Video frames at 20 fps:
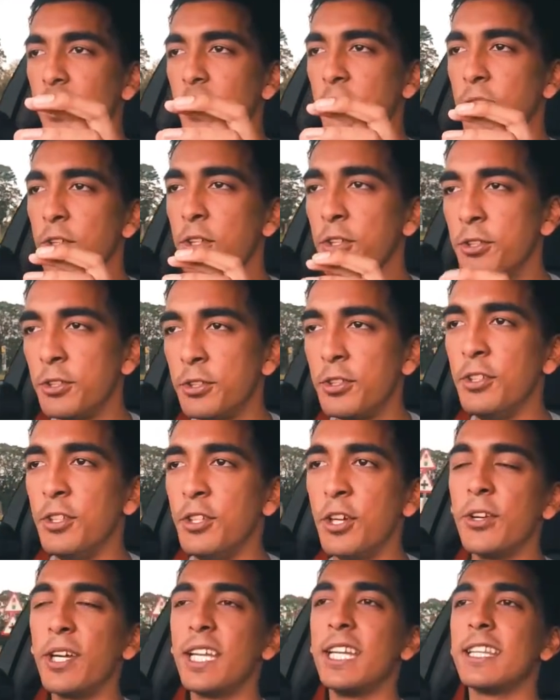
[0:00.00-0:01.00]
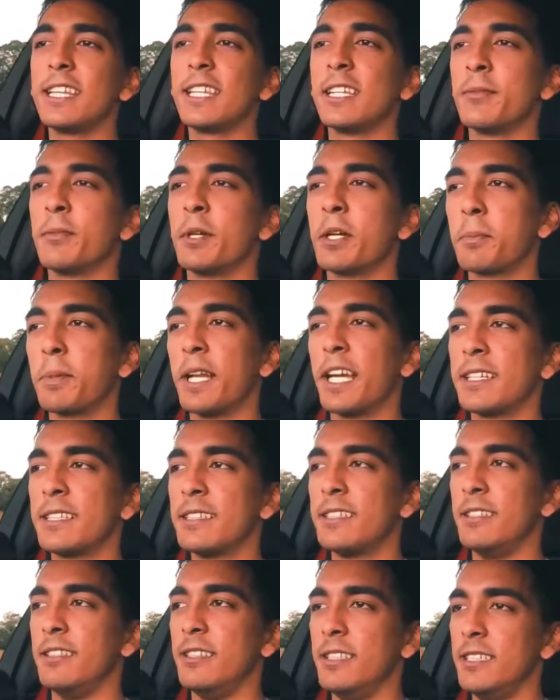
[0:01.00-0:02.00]
if you know anything about Black
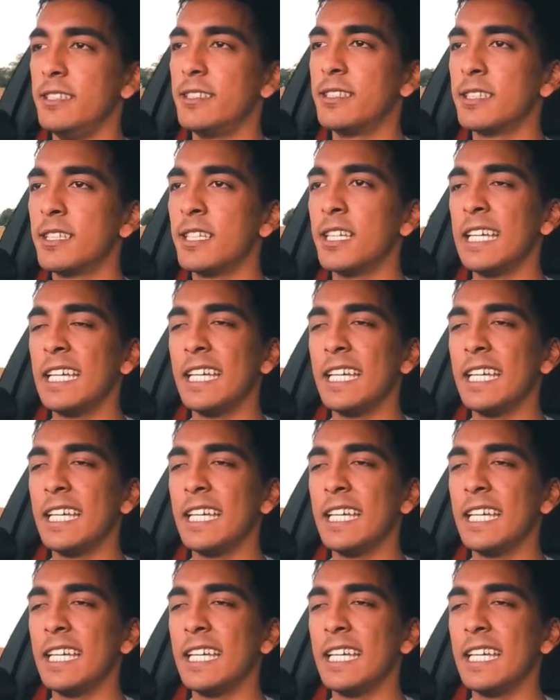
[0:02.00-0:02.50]
Series,